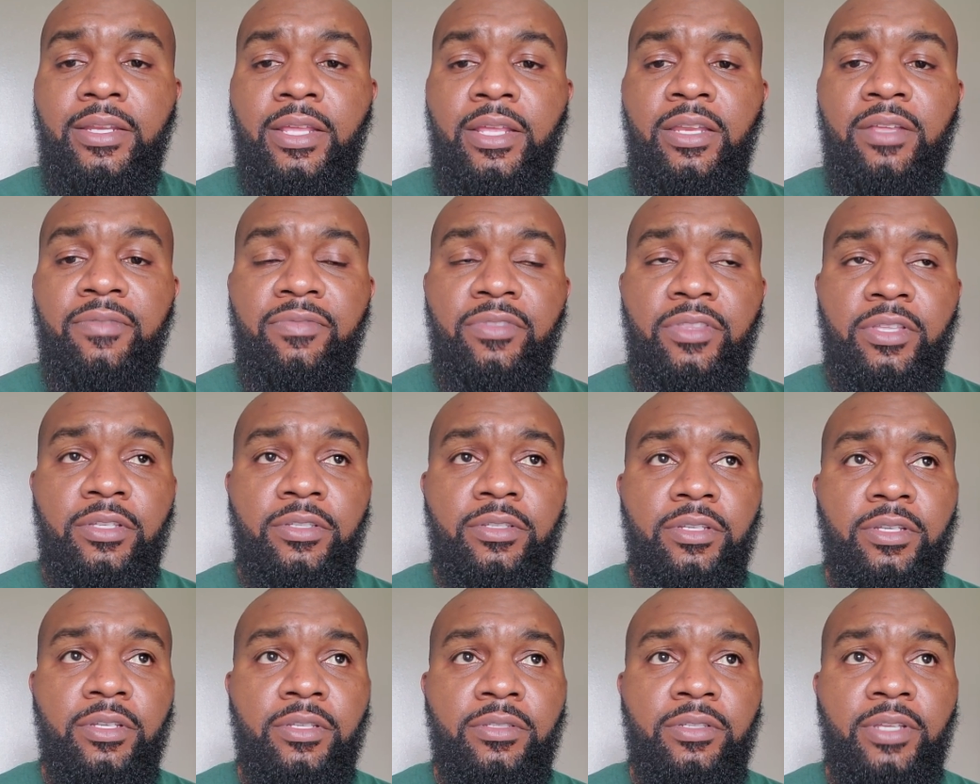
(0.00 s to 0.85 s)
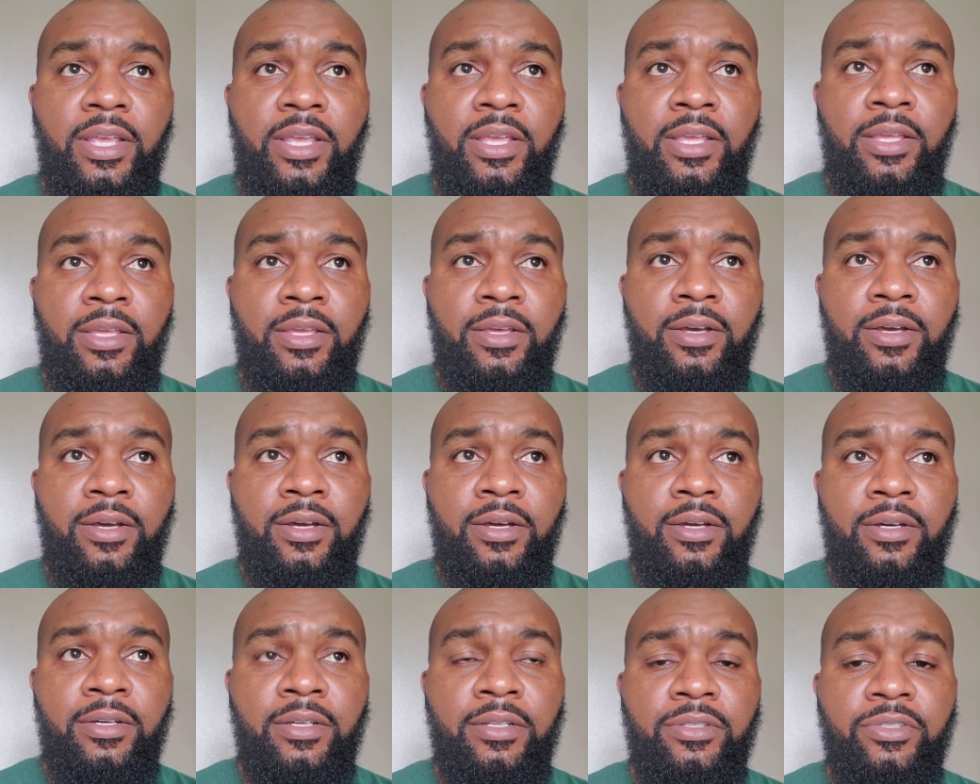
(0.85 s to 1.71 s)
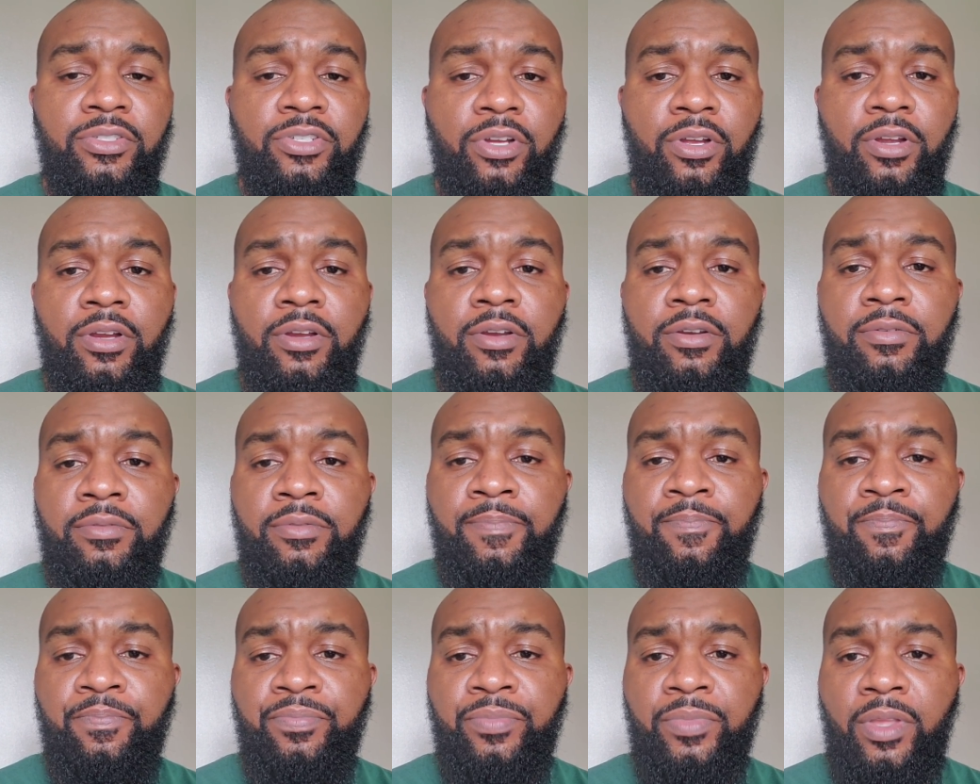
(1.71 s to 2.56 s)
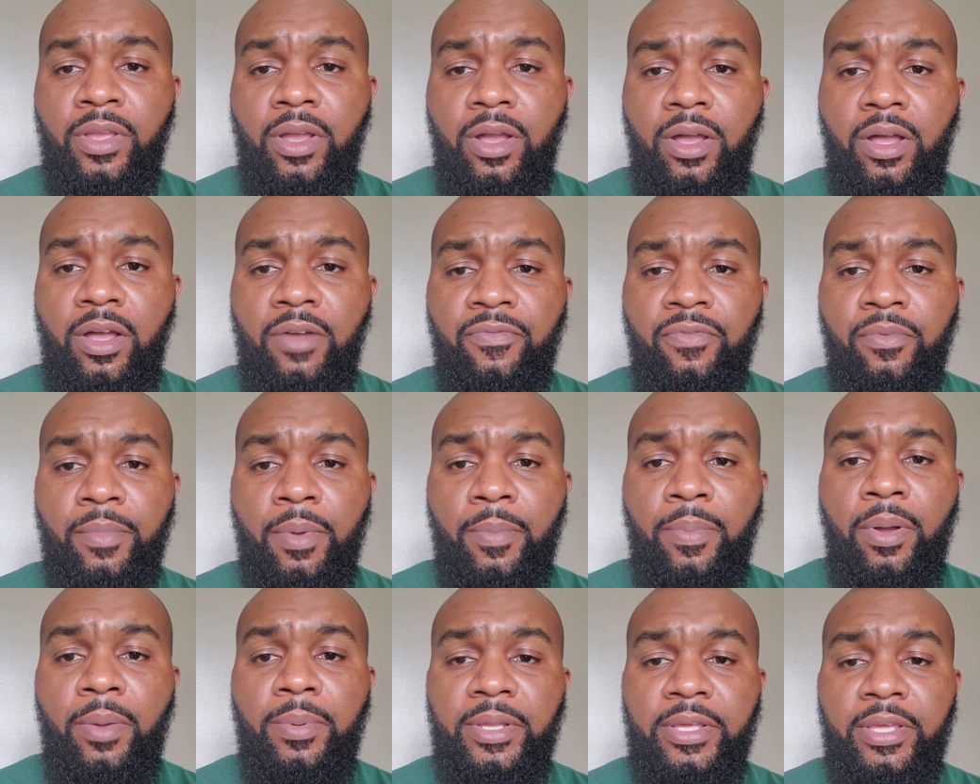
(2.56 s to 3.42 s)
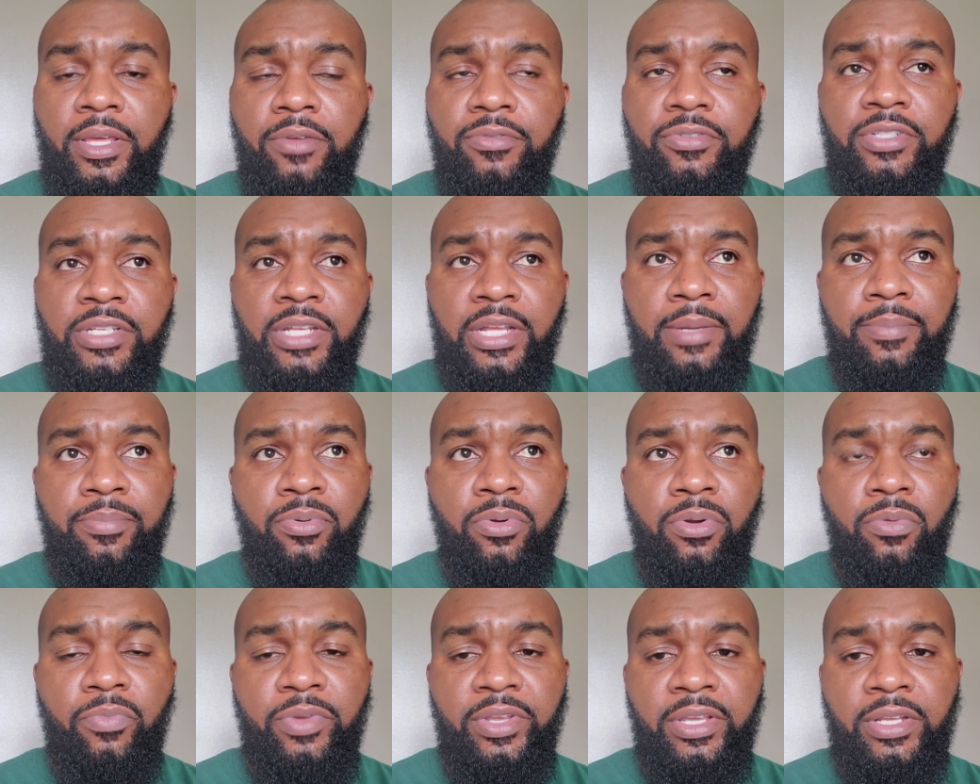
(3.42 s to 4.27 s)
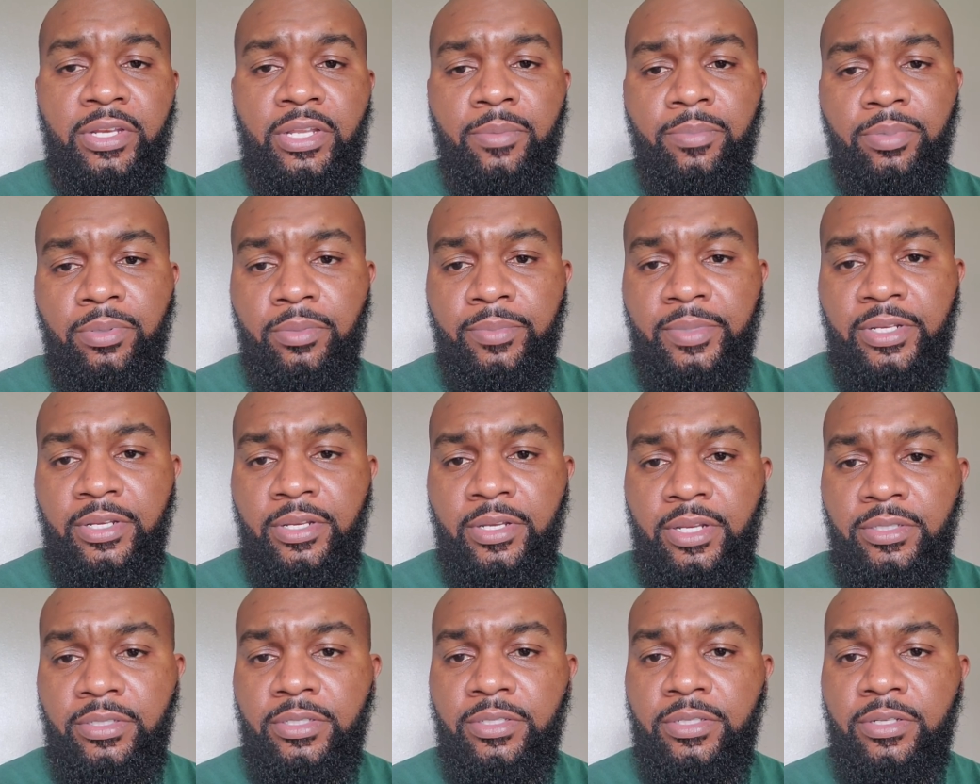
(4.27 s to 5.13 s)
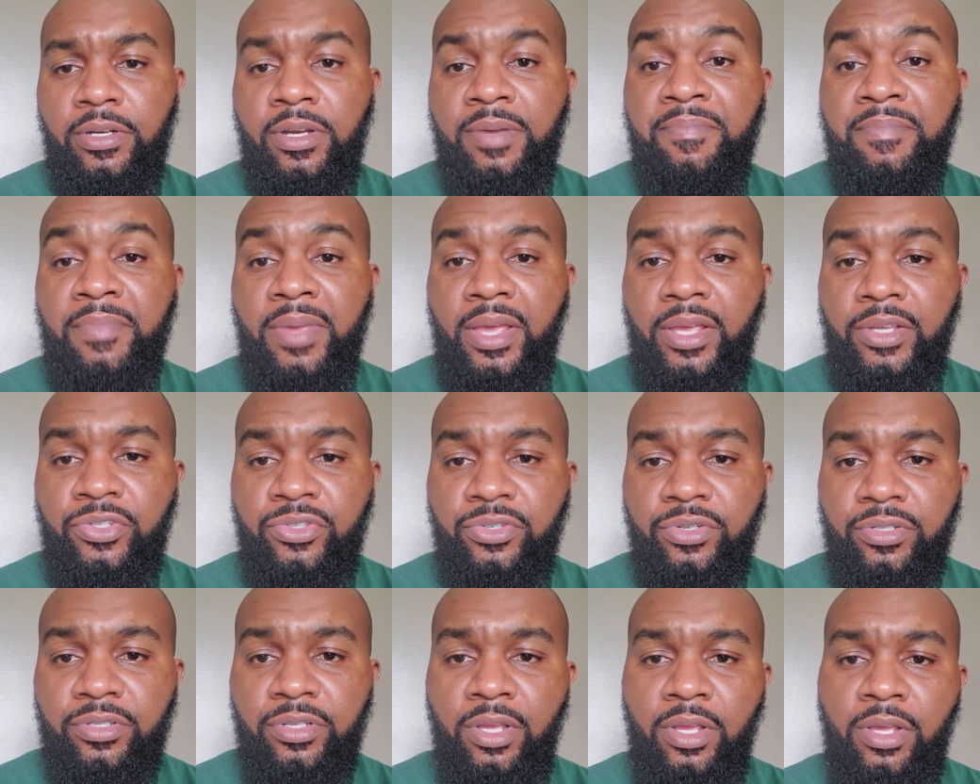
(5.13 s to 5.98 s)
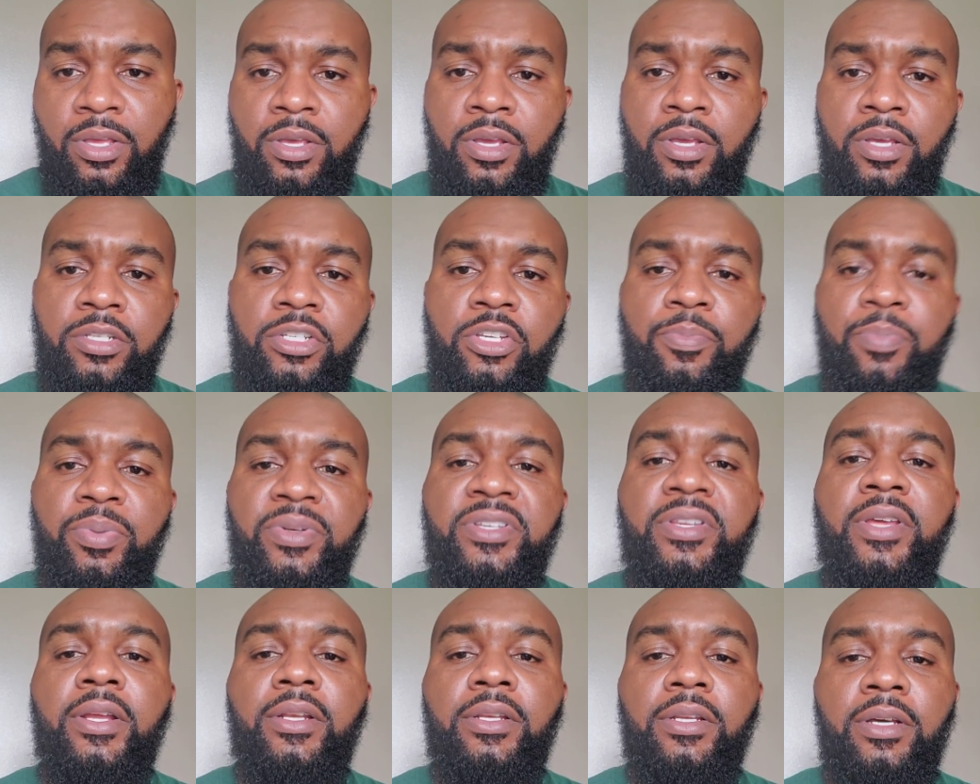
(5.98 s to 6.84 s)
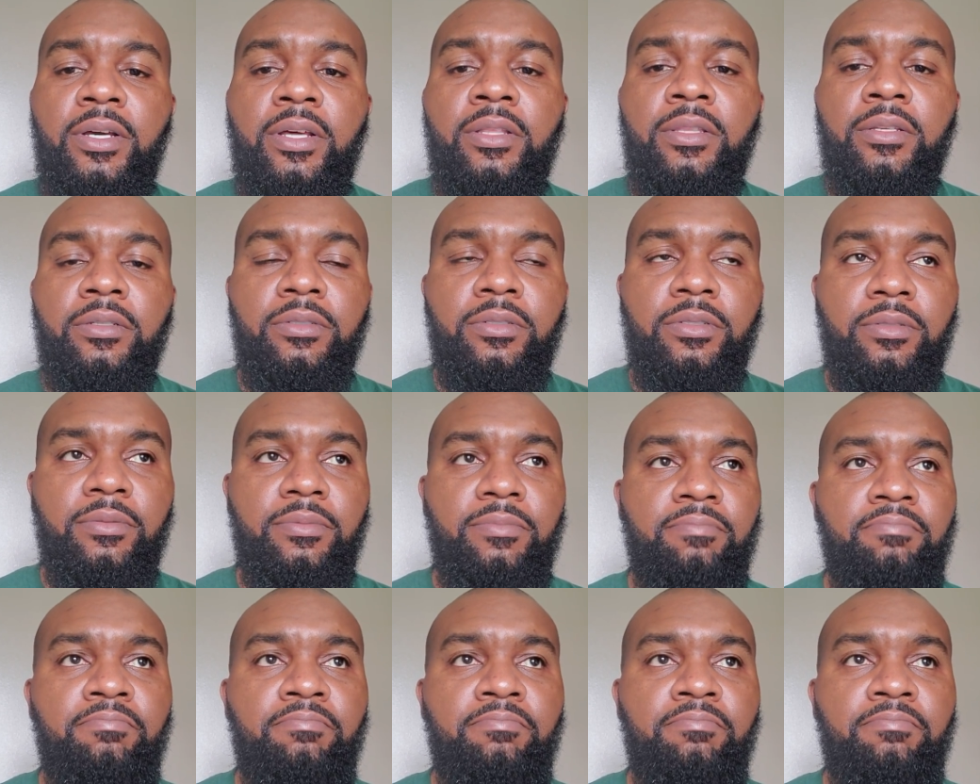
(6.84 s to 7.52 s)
And if this is a concern from a public health standpoint, we can implement the necessary measures to protect others.